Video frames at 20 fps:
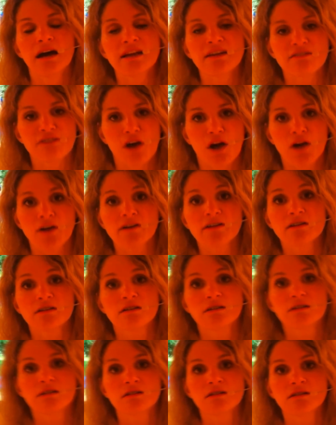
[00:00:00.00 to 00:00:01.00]
and of heart.
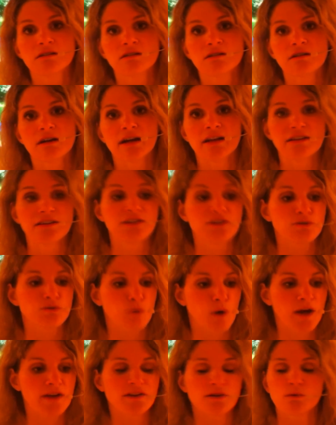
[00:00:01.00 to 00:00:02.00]
And you
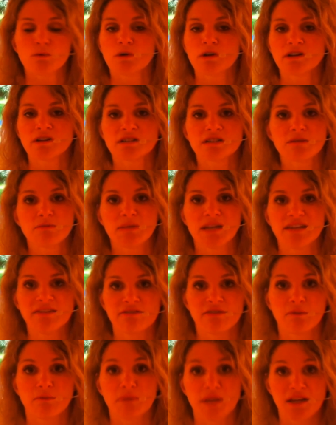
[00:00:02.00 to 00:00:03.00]
want your work to be
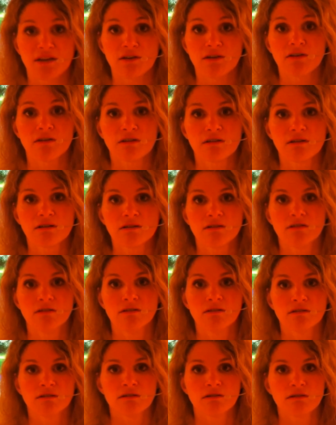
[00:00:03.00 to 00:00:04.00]
from here,
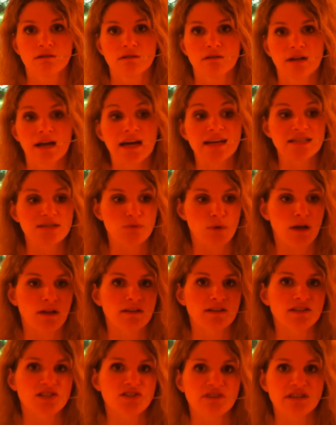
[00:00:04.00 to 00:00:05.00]
as
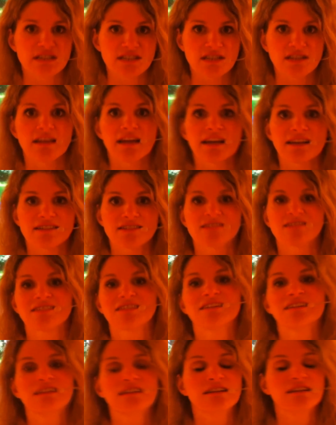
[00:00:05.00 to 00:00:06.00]
well as your intellect
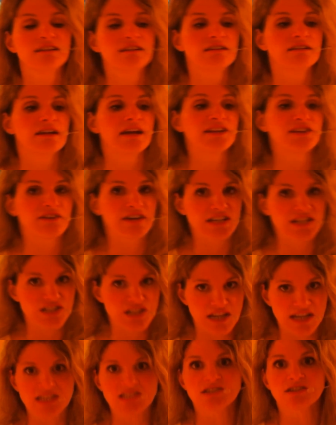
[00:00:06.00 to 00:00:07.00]
and your
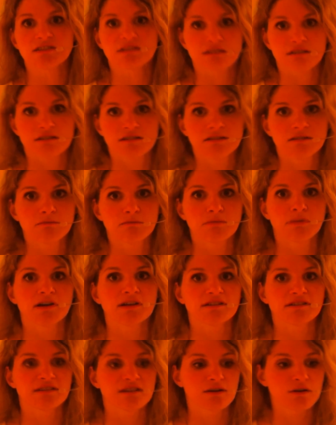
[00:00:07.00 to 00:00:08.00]
education.
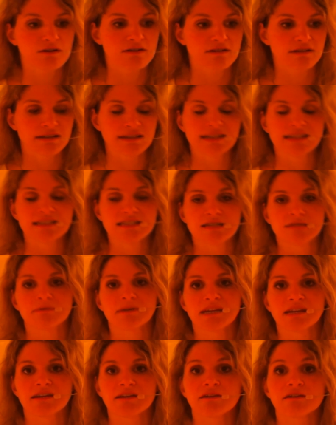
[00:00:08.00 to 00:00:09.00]
But it needs to
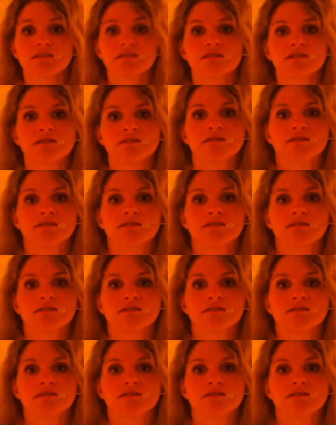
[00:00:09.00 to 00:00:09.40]
be here.